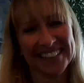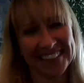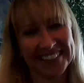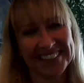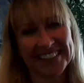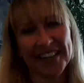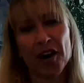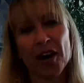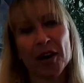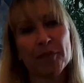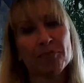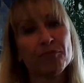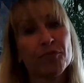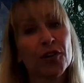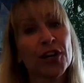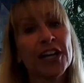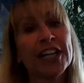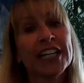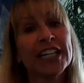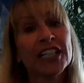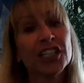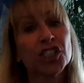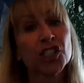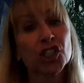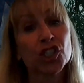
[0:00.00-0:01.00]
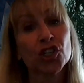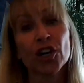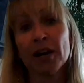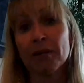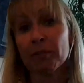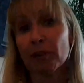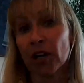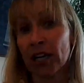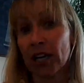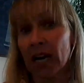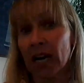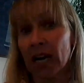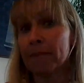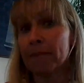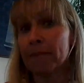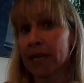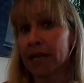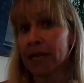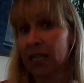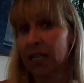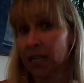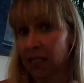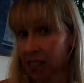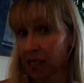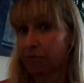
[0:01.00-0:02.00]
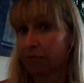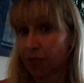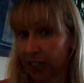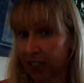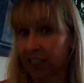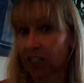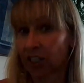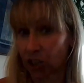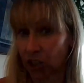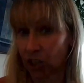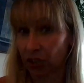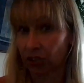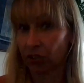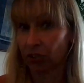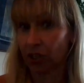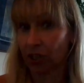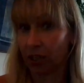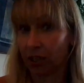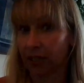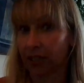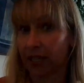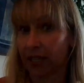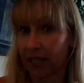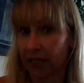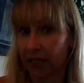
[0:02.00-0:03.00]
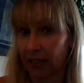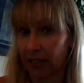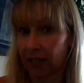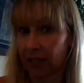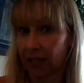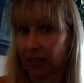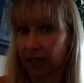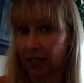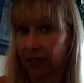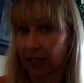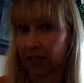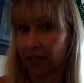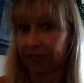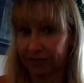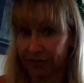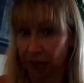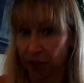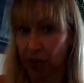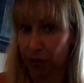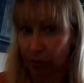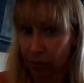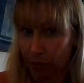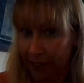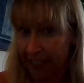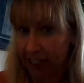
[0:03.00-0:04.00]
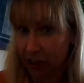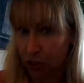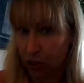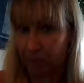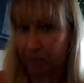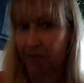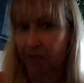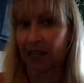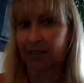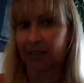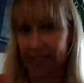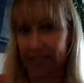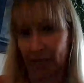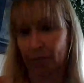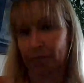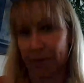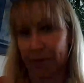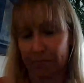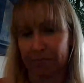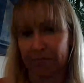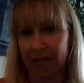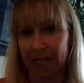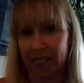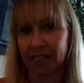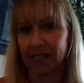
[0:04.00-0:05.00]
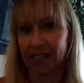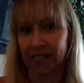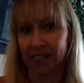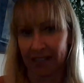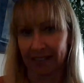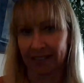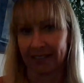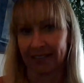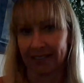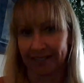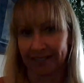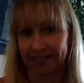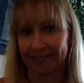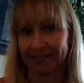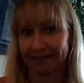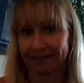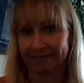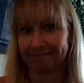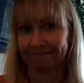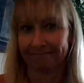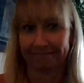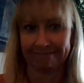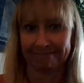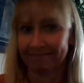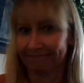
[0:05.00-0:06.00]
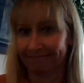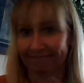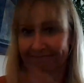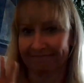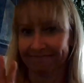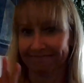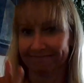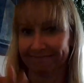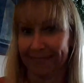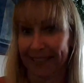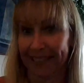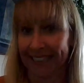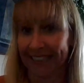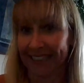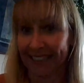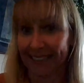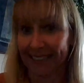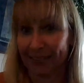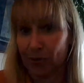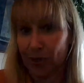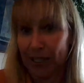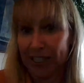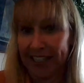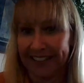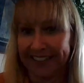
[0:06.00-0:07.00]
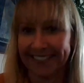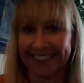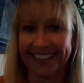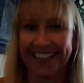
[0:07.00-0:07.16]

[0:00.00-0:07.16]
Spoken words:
No, I'm pretty sure I'm going to miss. I'm pretty sure in a few weeks or months I'll be missing being away.